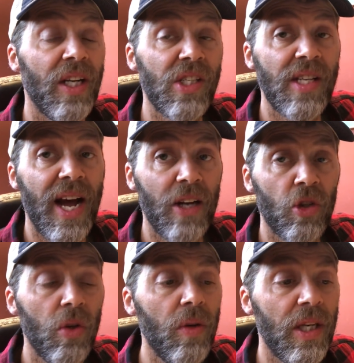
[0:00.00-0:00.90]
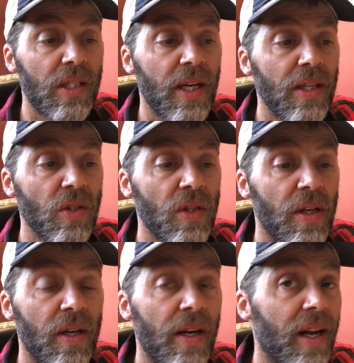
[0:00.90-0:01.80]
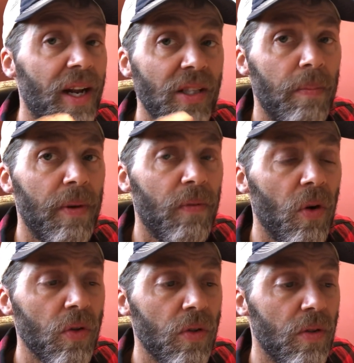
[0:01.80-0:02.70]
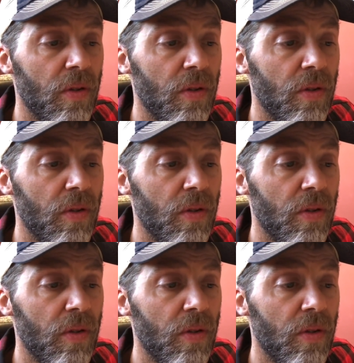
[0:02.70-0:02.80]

It's not true, he says. It hasn't been frozen.